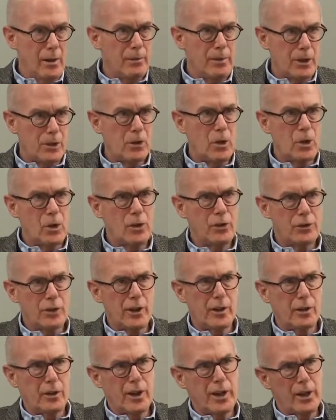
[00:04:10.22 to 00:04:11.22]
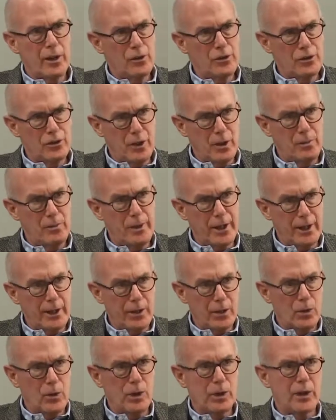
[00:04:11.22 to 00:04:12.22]
because it allows
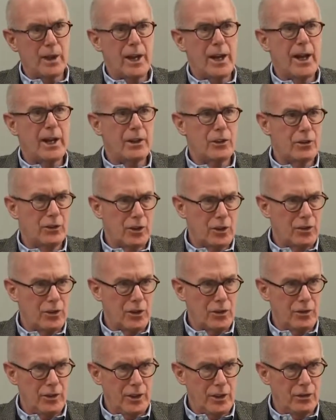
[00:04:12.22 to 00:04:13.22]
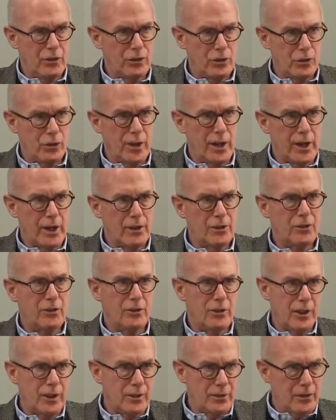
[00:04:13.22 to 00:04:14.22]
somebody to relax and to
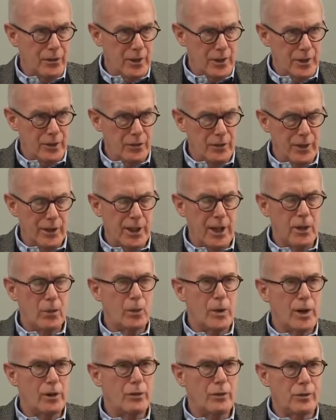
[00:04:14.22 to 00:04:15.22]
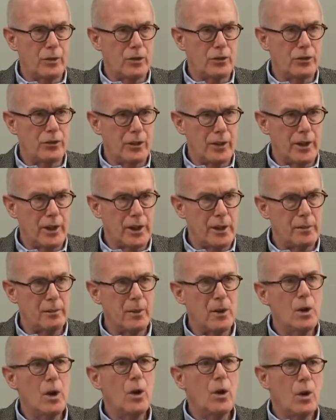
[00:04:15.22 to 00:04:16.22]
de-stress and to get restful sleep,
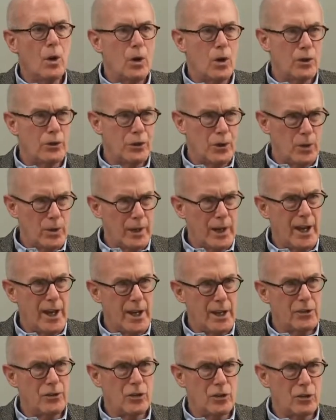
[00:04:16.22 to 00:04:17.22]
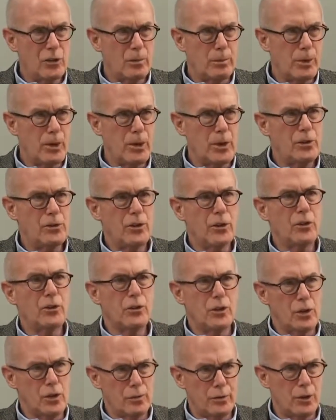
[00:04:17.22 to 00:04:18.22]
also enhances a
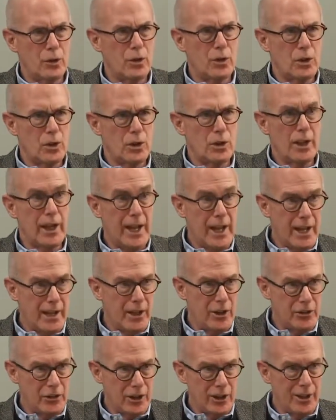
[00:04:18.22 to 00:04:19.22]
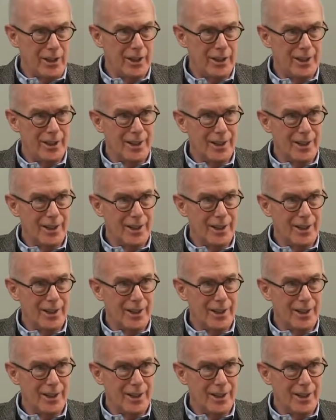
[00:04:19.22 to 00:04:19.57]
person's overall energy.